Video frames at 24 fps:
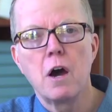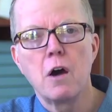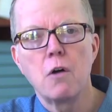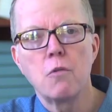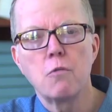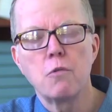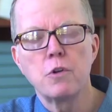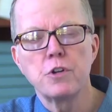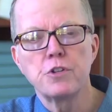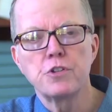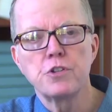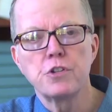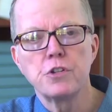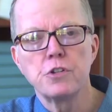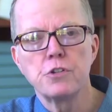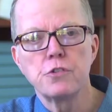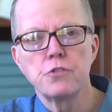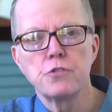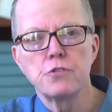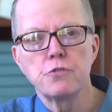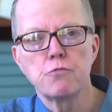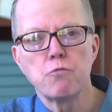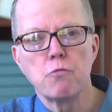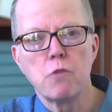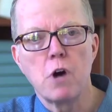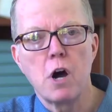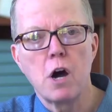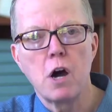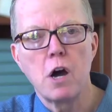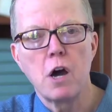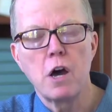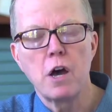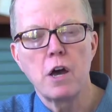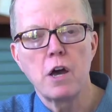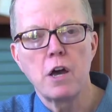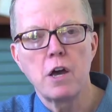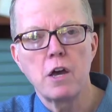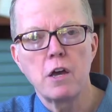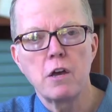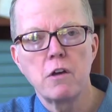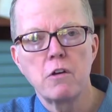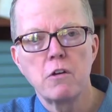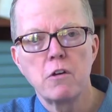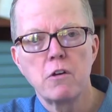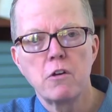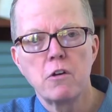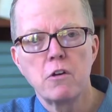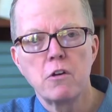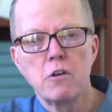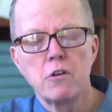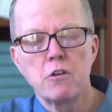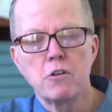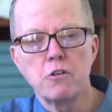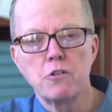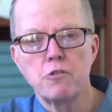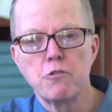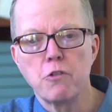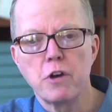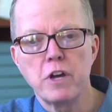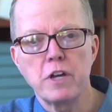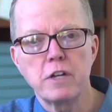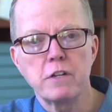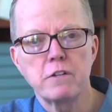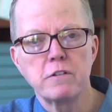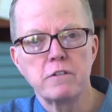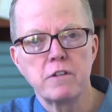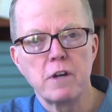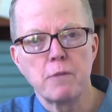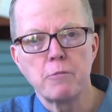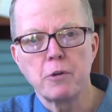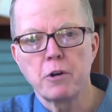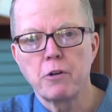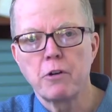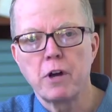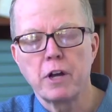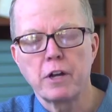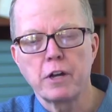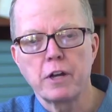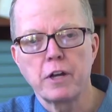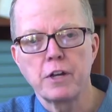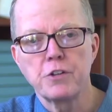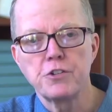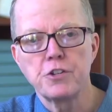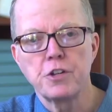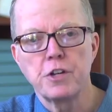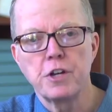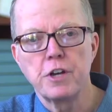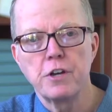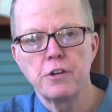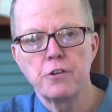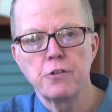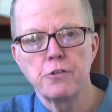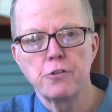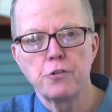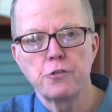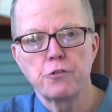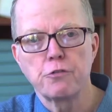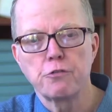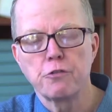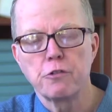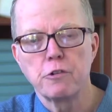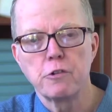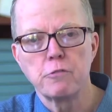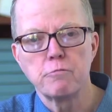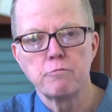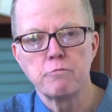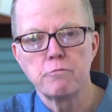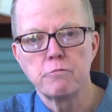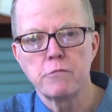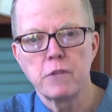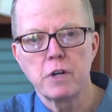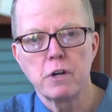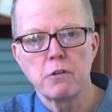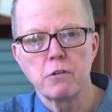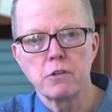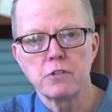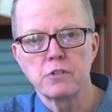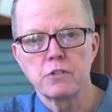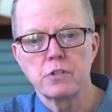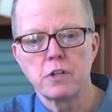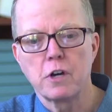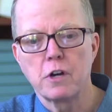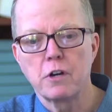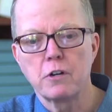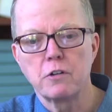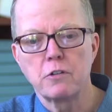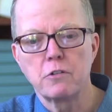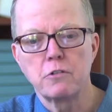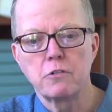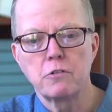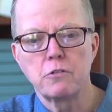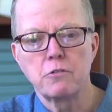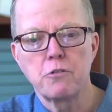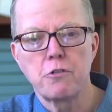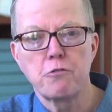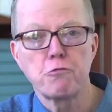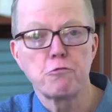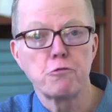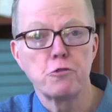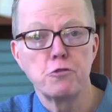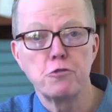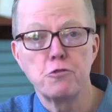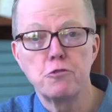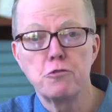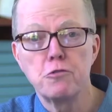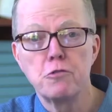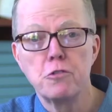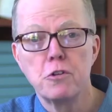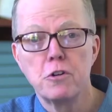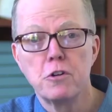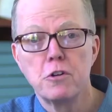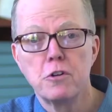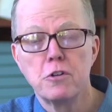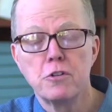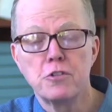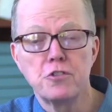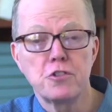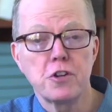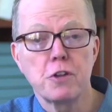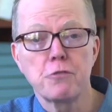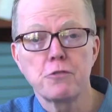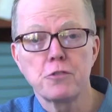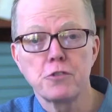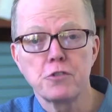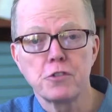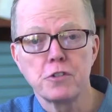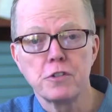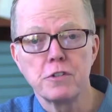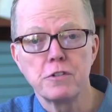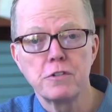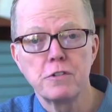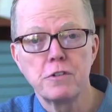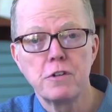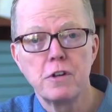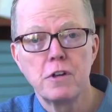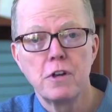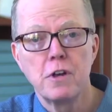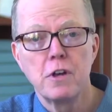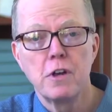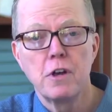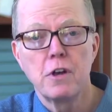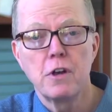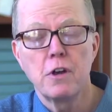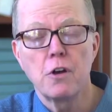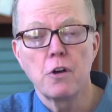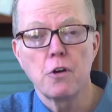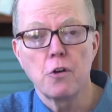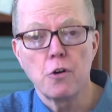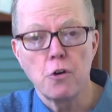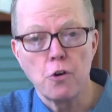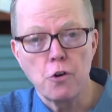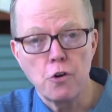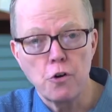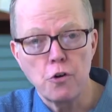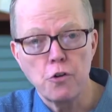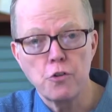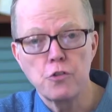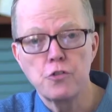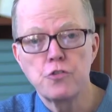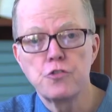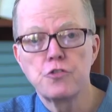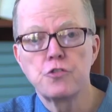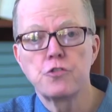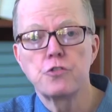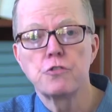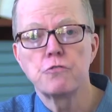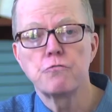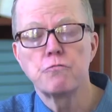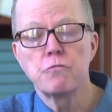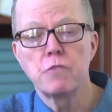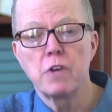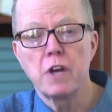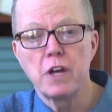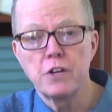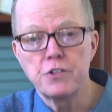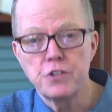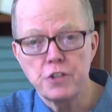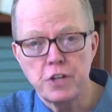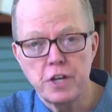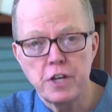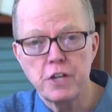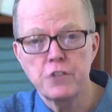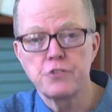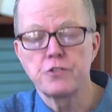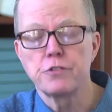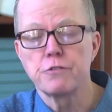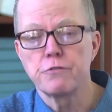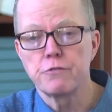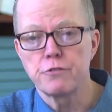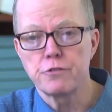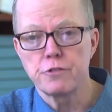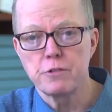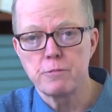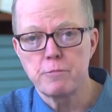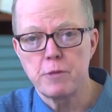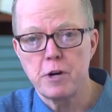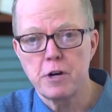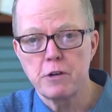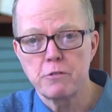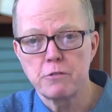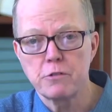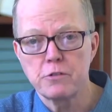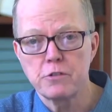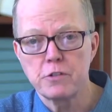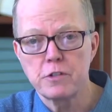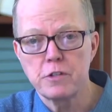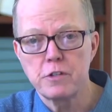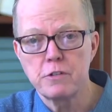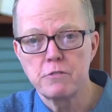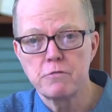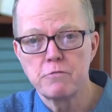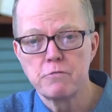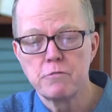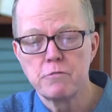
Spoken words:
which is why great democratic educators from Aristotle through Jefferson urged education for democracy.